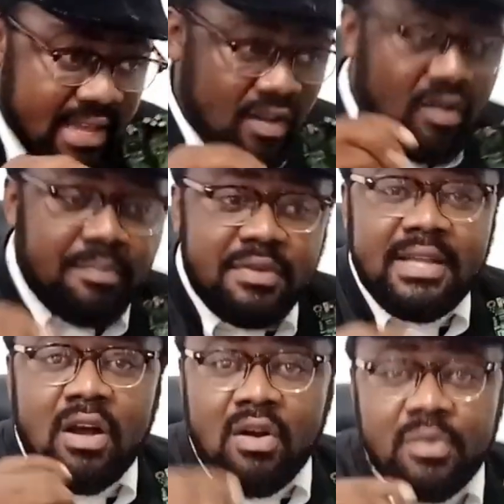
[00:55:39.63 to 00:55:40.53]
and your
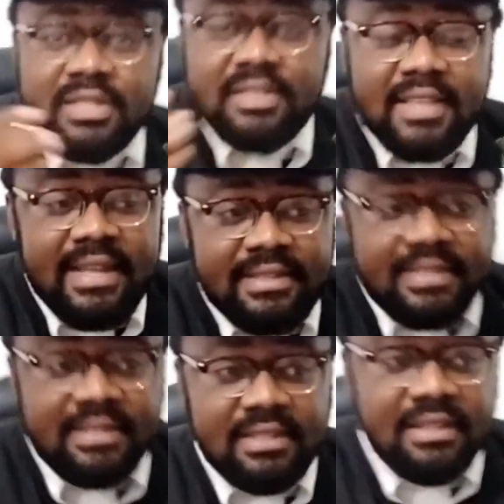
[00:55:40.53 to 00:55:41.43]
computer always
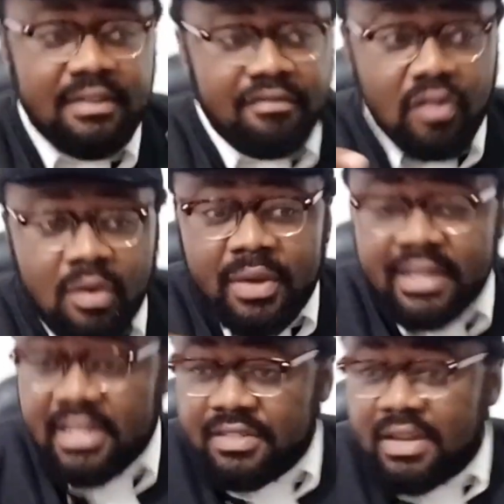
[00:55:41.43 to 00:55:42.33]
starts following
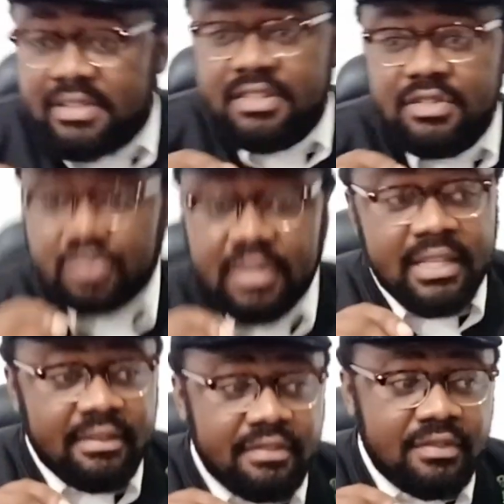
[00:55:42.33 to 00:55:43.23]
the instructions you
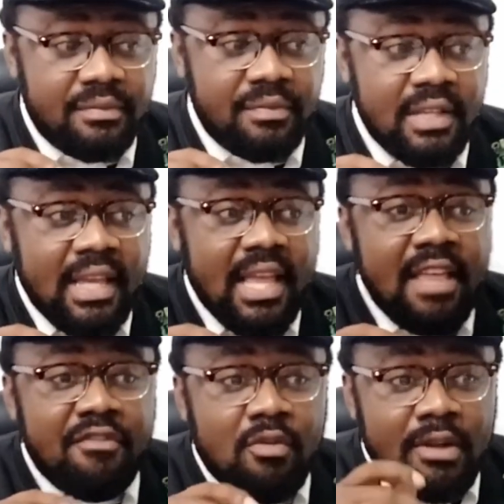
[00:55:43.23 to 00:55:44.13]
gave,
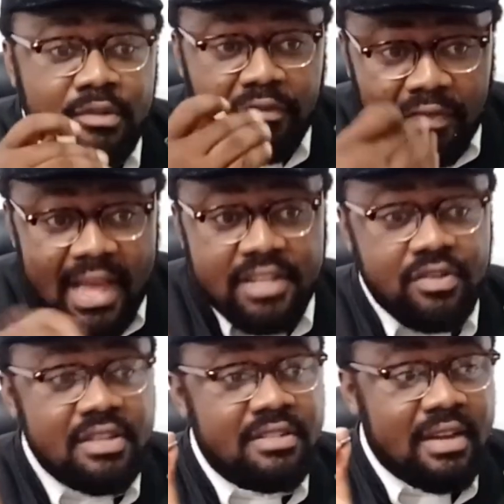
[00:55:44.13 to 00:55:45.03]
if you want to flash
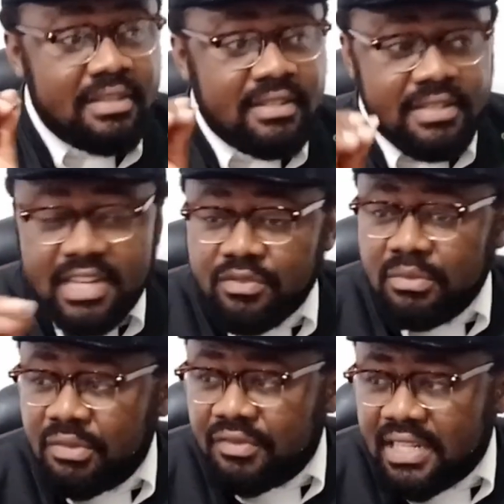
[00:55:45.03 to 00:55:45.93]
your instruction, just
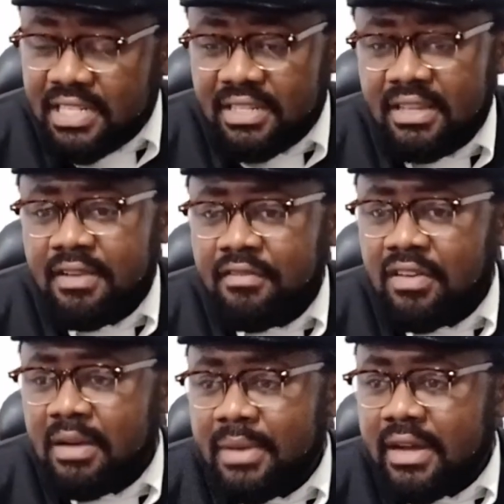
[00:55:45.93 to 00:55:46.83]
remove this
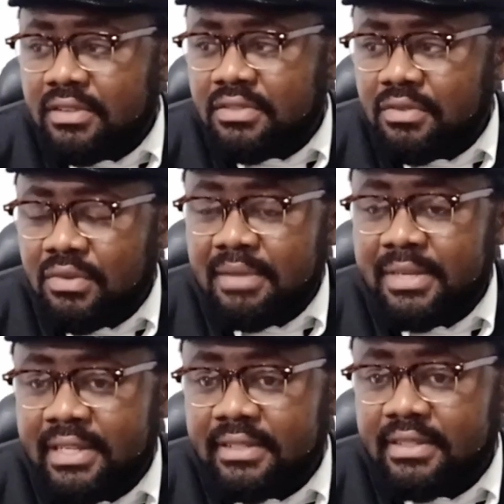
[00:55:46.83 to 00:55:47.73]
for about 1
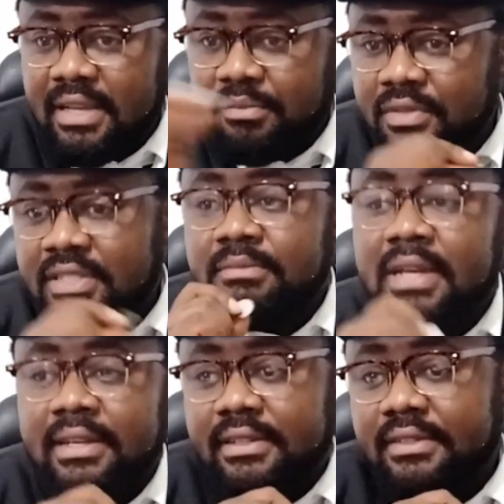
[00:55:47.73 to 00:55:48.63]
minute and put it
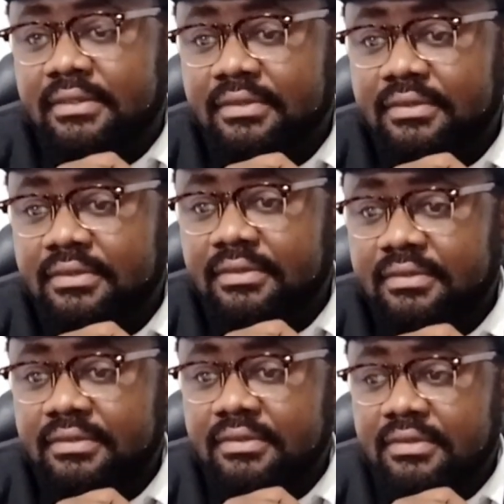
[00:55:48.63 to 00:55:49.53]
back.
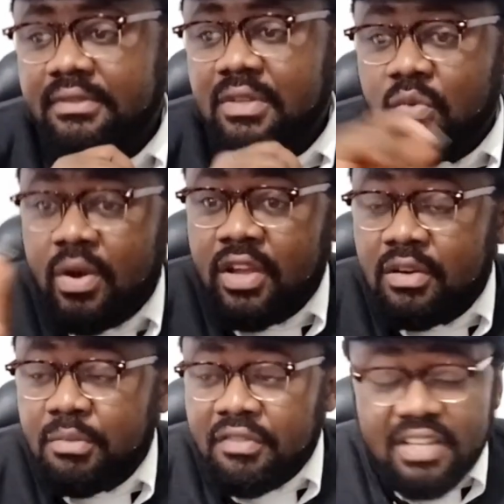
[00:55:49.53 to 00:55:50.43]
When
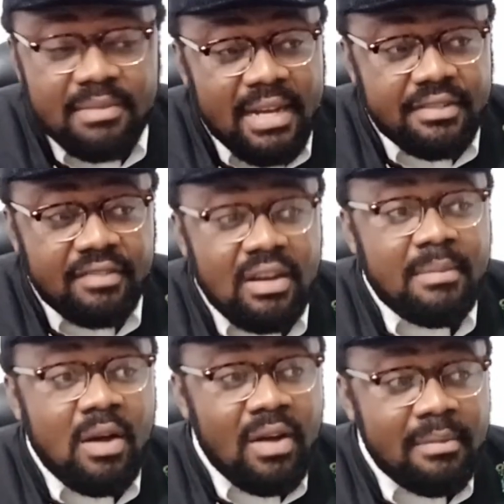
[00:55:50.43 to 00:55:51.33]
you remove this battery for
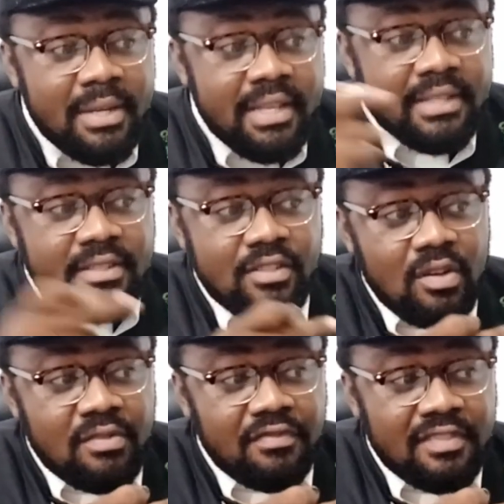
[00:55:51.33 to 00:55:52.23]
about 1 minute,
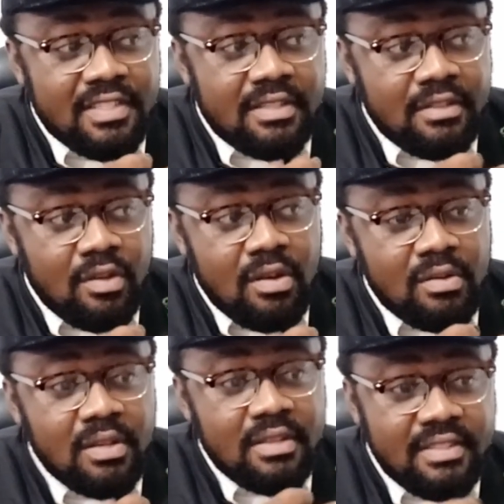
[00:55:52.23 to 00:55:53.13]

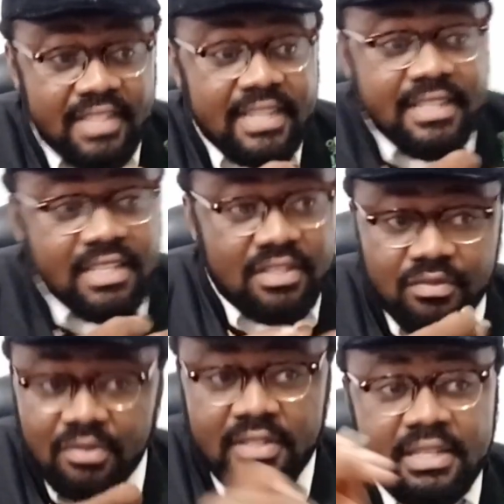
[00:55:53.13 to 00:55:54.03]
your
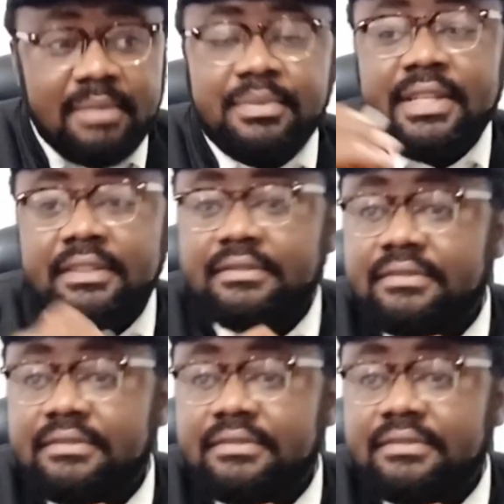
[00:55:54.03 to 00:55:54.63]
changes will disappear.